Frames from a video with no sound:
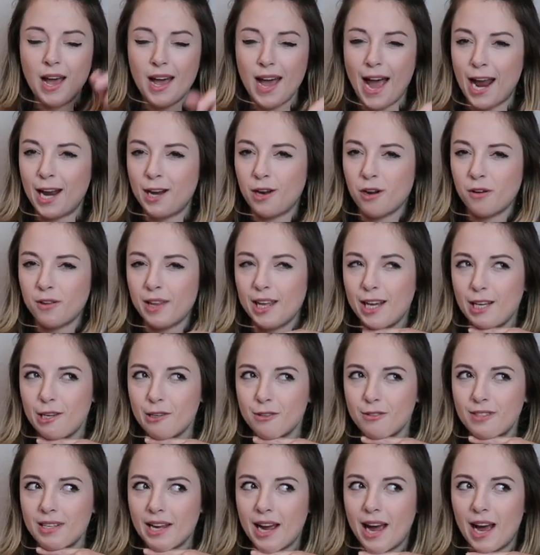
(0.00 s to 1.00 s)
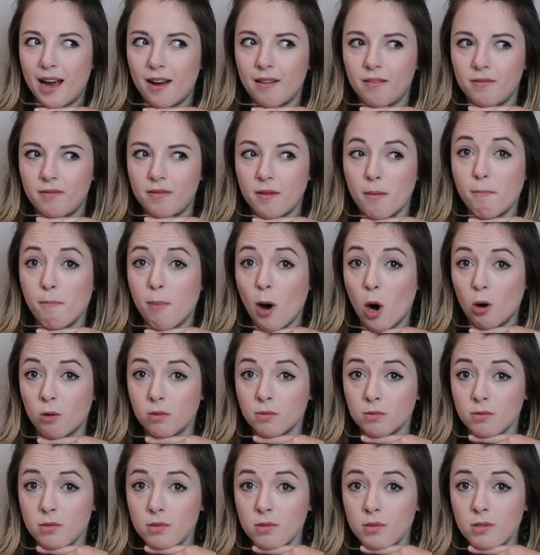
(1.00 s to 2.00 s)
I know they used to have
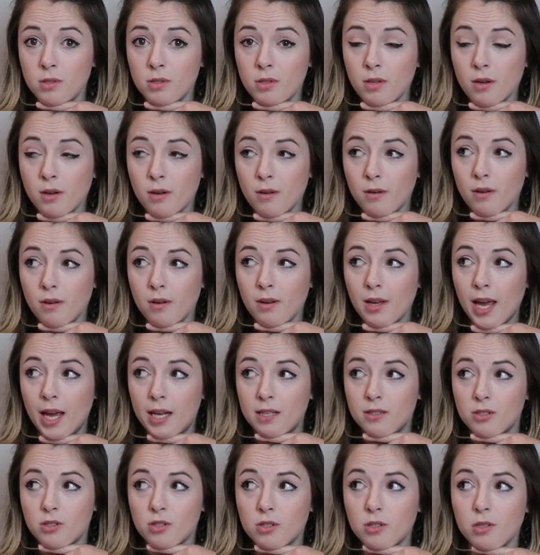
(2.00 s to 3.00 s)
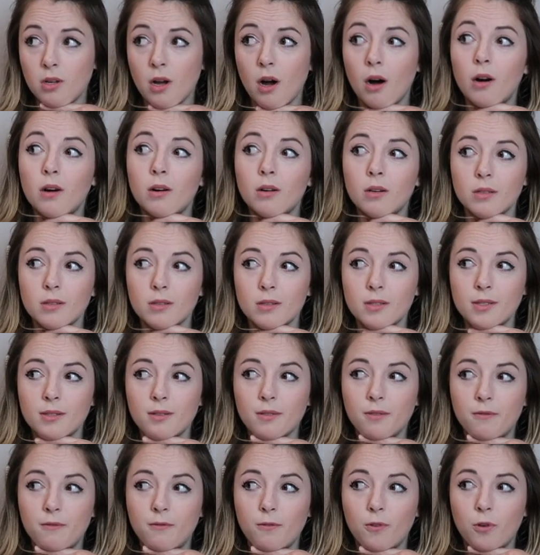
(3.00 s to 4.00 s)
bones and skulls
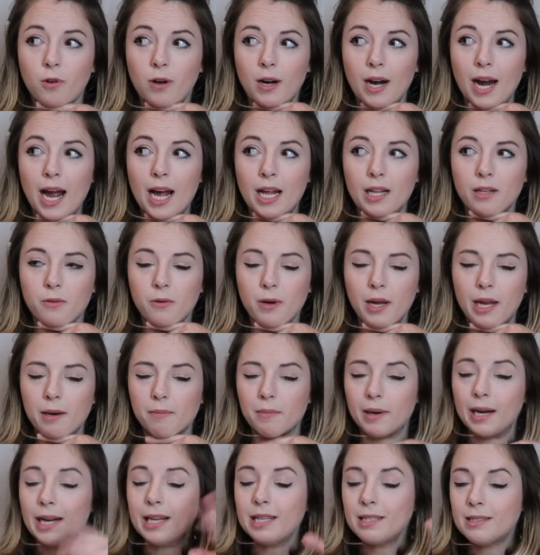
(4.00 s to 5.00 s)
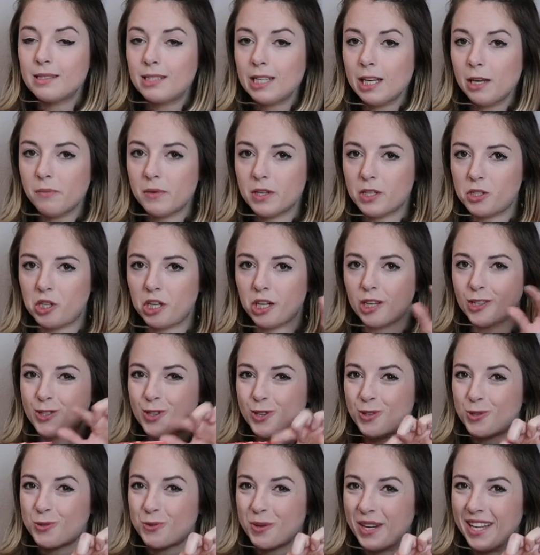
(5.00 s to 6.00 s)
for Halloween, but I didn't see them this year, so
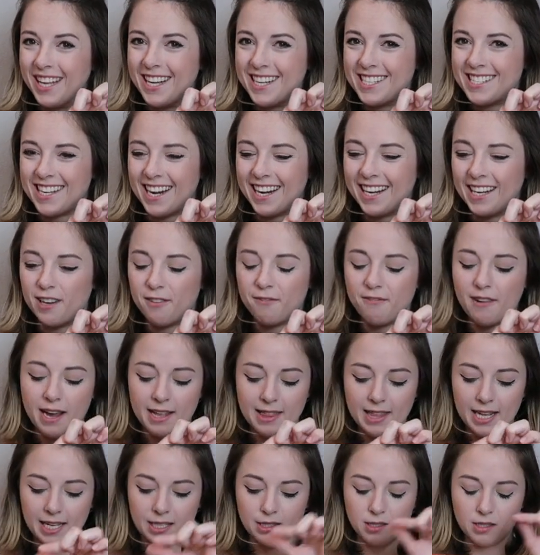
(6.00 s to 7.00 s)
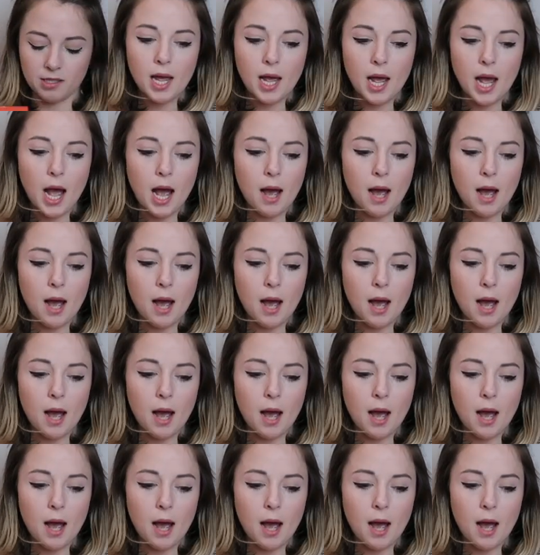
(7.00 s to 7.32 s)
I was really excited to find these.